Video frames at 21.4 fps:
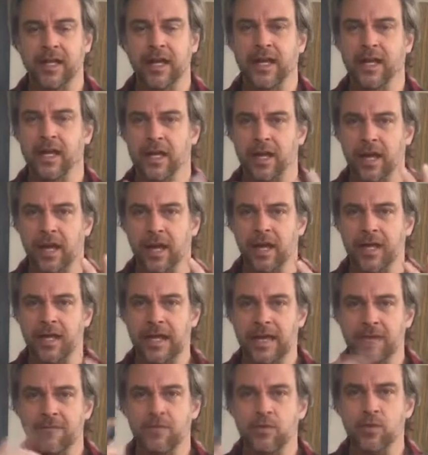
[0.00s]
And
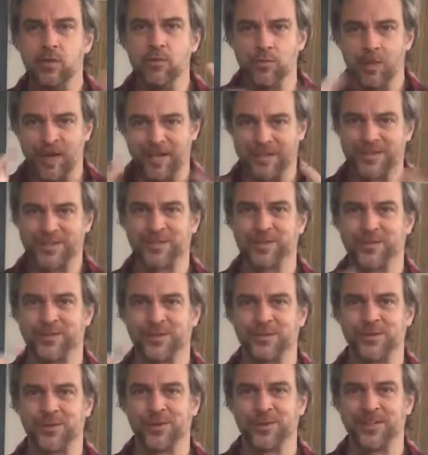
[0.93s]
if you've watched those
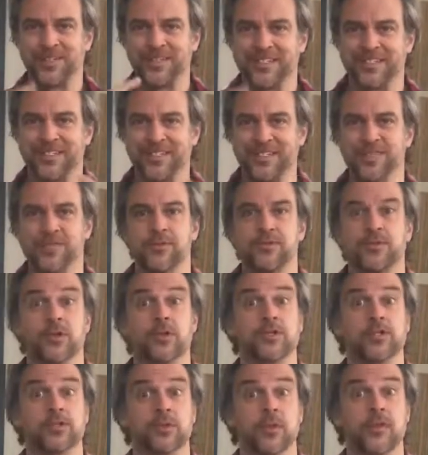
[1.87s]
stories and listened to those
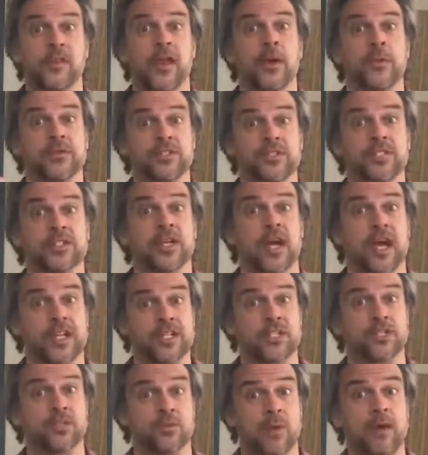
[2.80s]
stories, you know that I
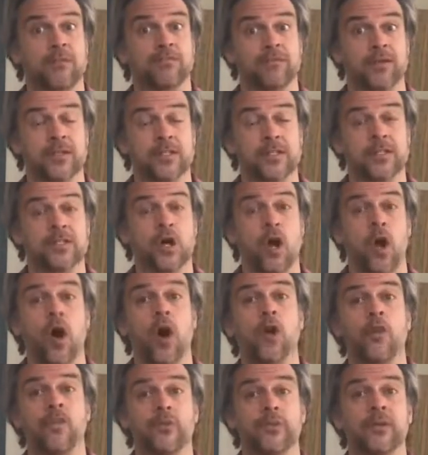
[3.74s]
just referenced
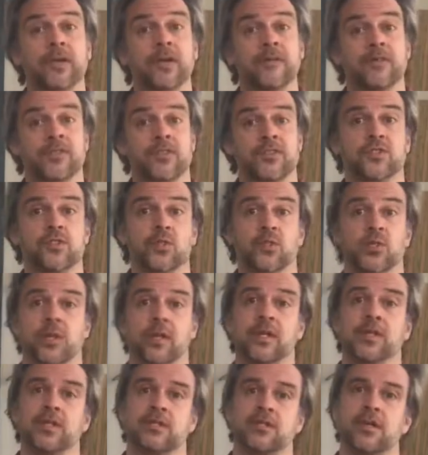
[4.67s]
all three of the
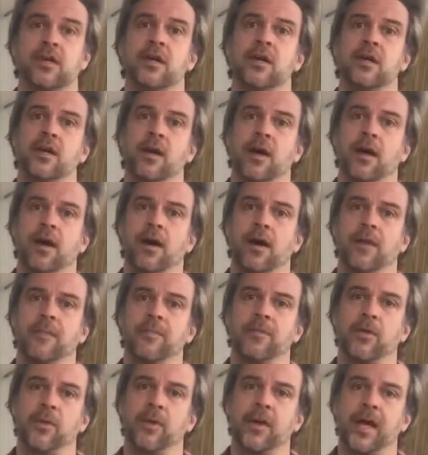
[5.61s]
stories
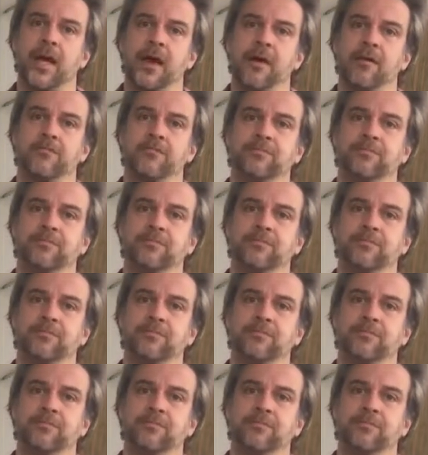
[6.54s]
that we have.